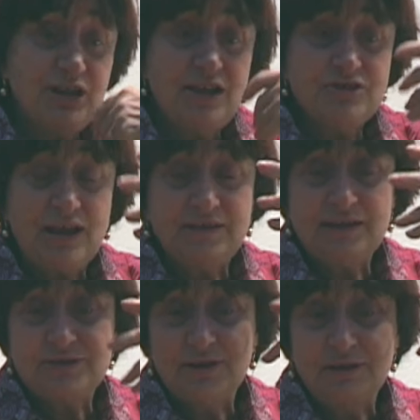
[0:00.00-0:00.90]
change that
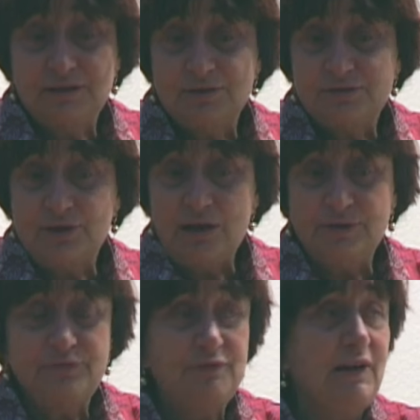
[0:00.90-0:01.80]
and suddenly the
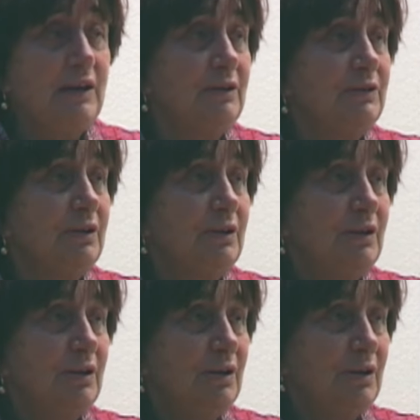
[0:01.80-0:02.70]
sound of the violin
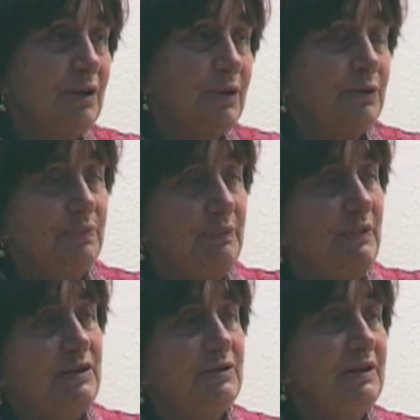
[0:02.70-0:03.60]
could be
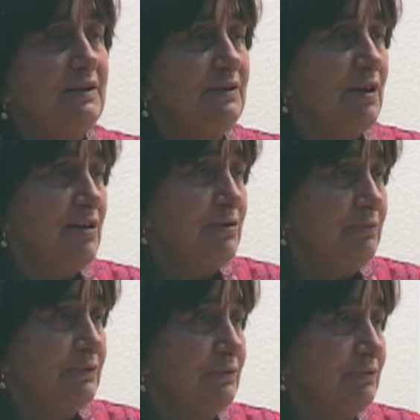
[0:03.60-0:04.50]
better than the other
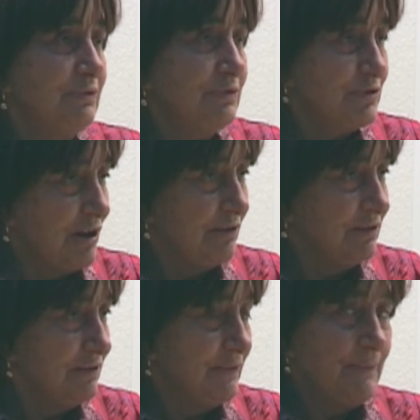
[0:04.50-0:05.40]
sound.
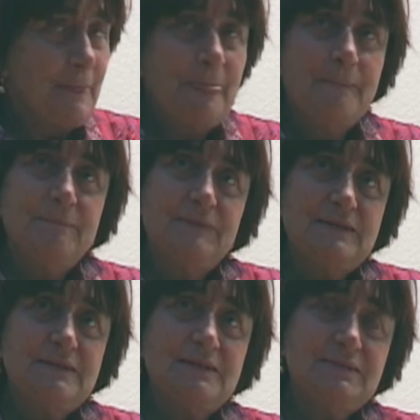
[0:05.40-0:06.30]

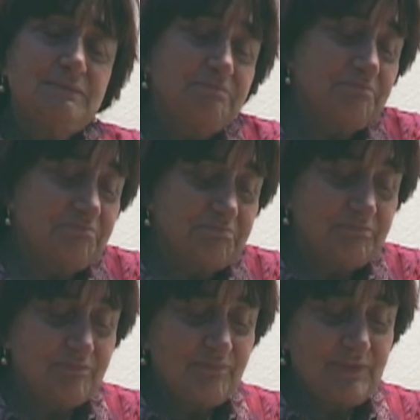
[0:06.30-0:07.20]
This is,
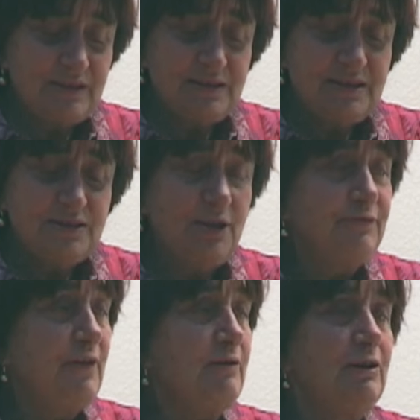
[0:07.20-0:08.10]
this is
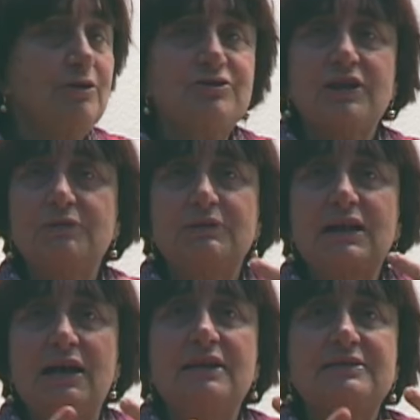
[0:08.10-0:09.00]
not very logical.
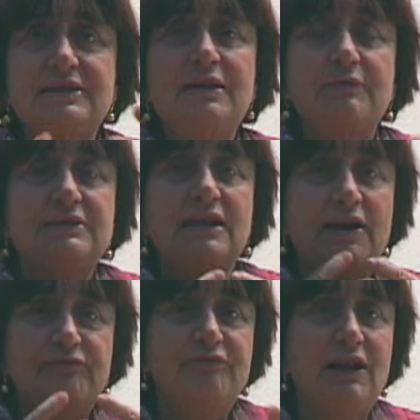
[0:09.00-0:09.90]
What I say, what
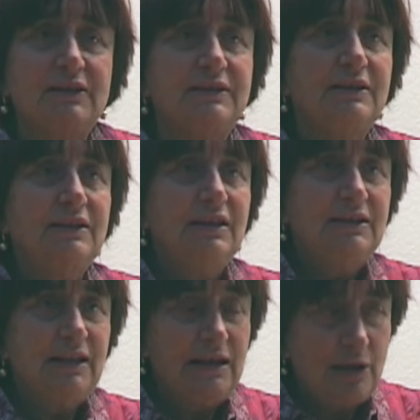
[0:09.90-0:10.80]
I felt,
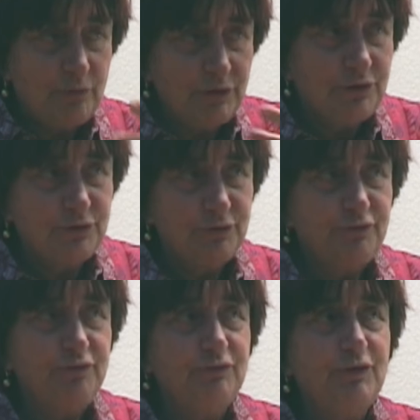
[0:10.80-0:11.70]
and I wanted to,
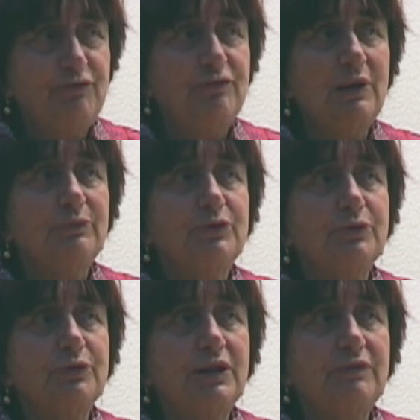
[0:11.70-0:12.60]
the film to
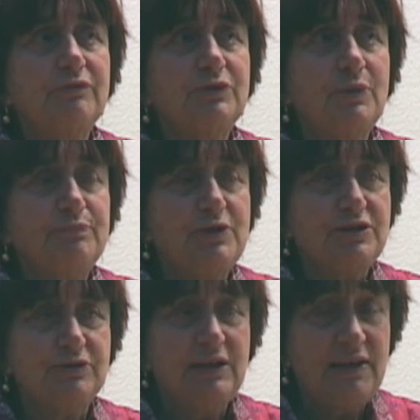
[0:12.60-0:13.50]
give the
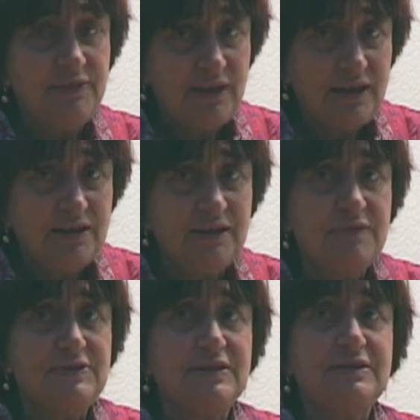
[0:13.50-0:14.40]
impression. I think it
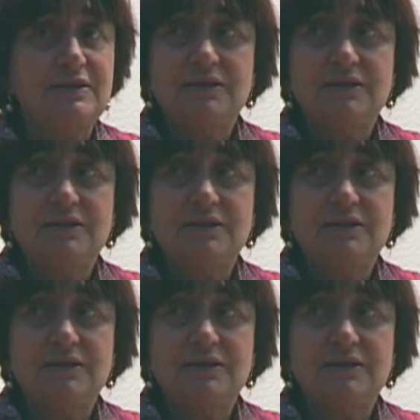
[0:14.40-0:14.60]
gives it.